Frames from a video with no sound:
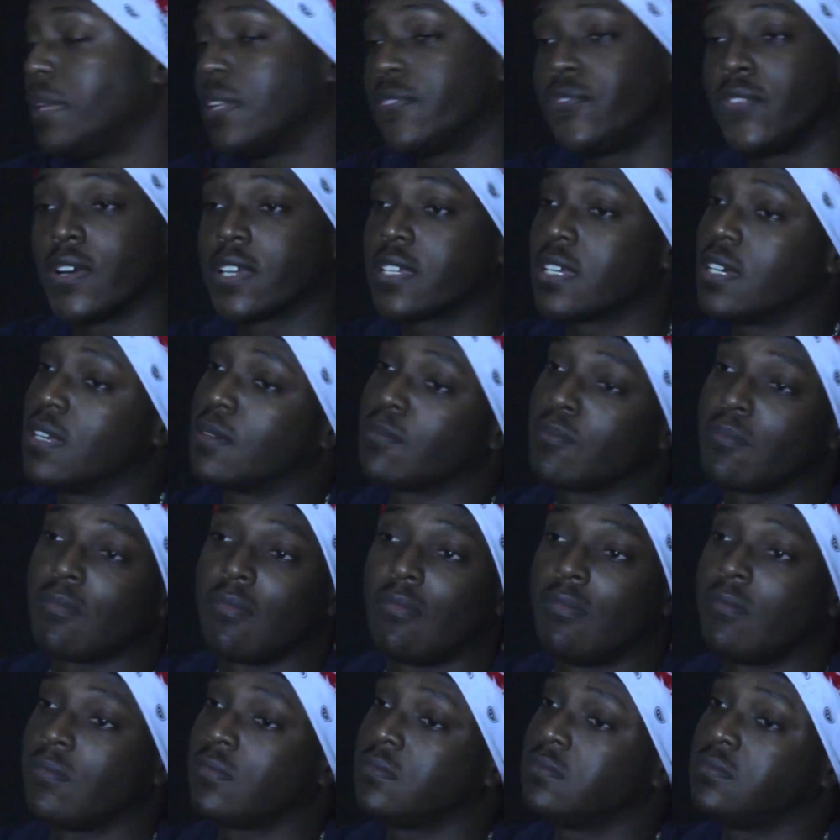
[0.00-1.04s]
me the fuck up.
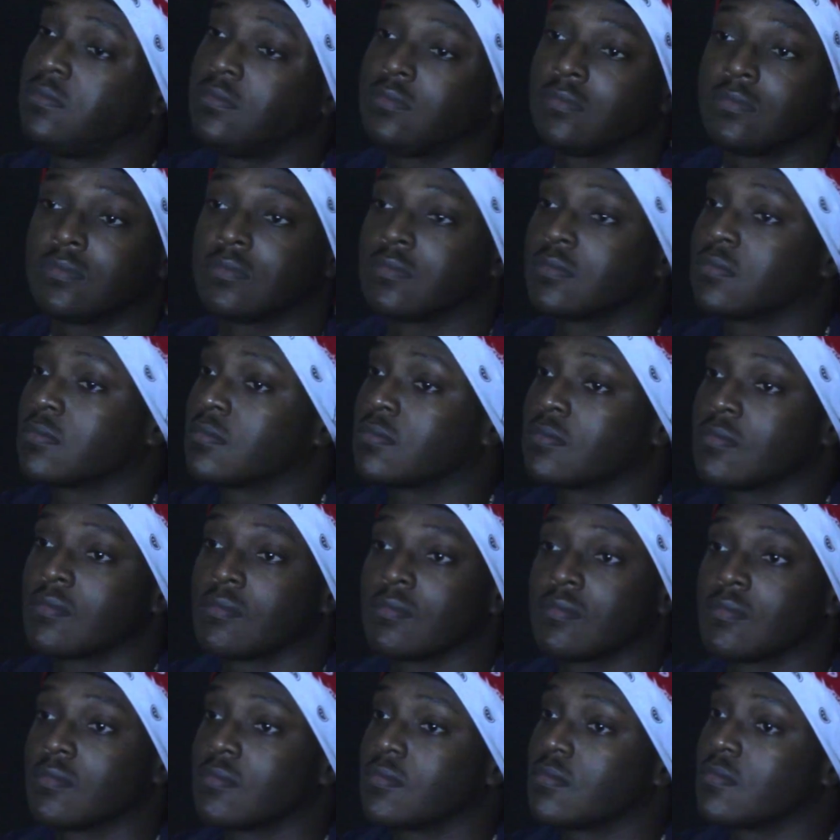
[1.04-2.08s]
Man, $300 million.
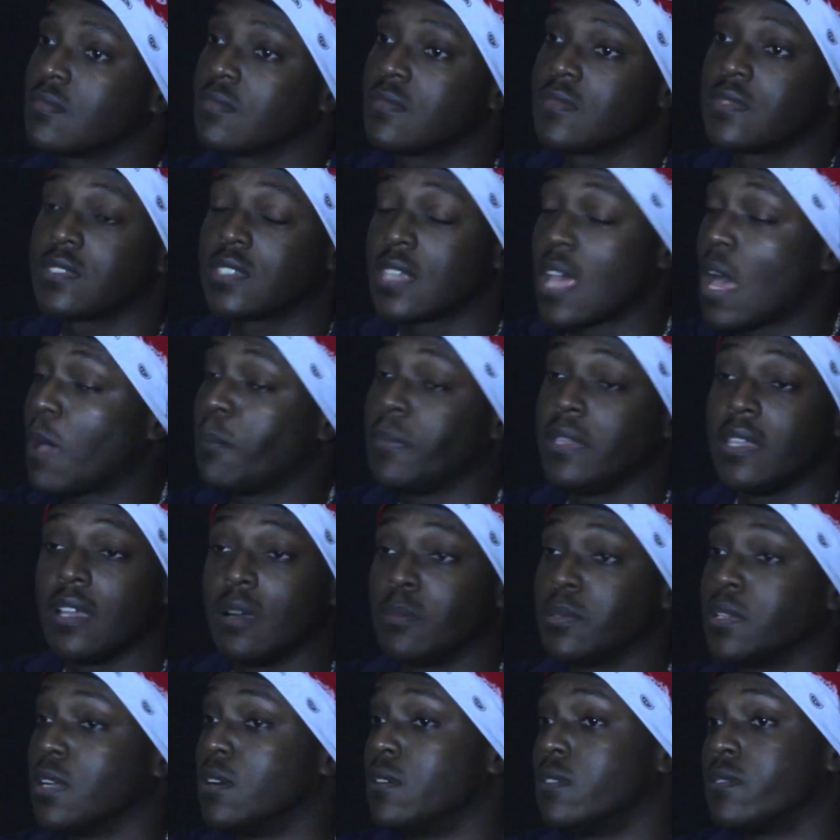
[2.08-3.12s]
Sign me
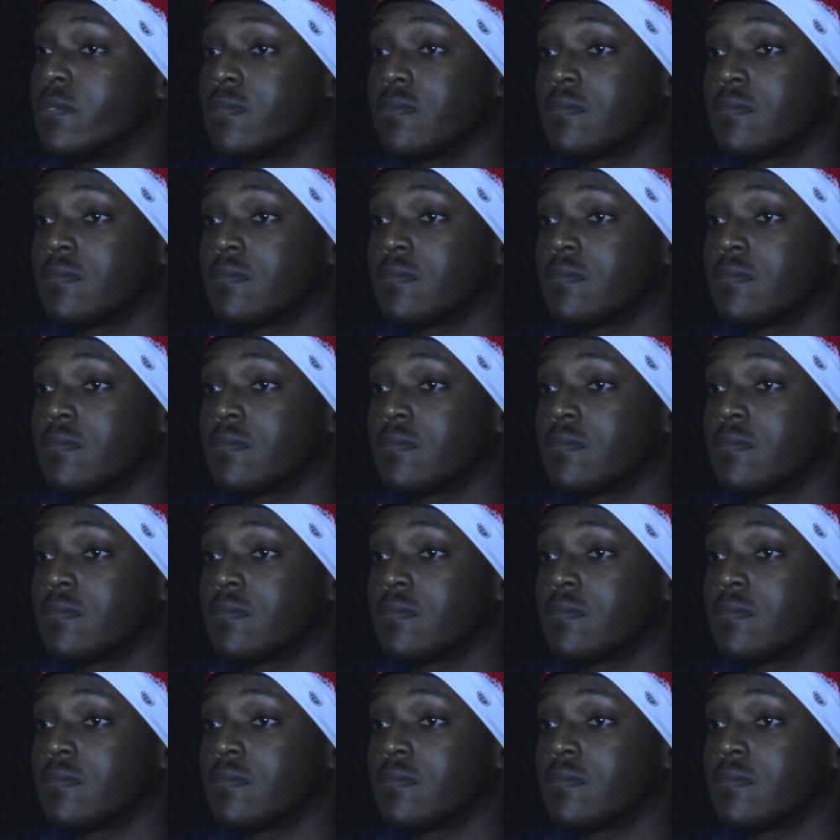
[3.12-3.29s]
up, yo.